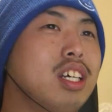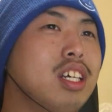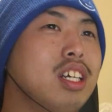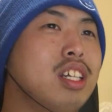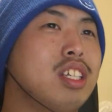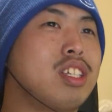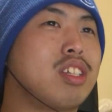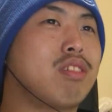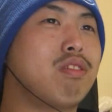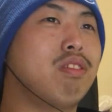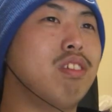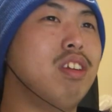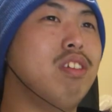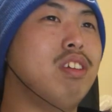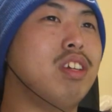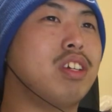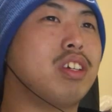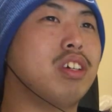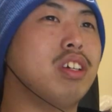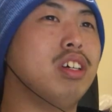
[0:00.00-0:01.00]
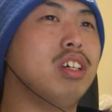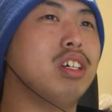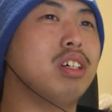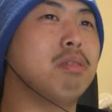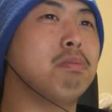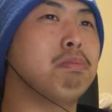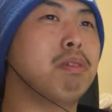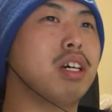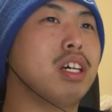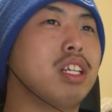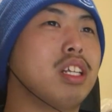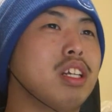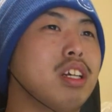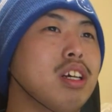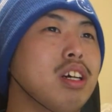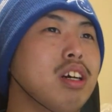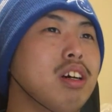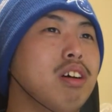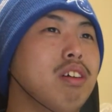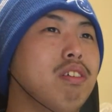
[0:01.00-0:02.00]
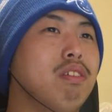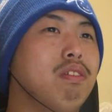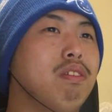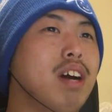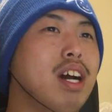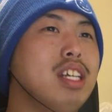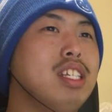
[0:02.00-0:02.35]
It's really good, but why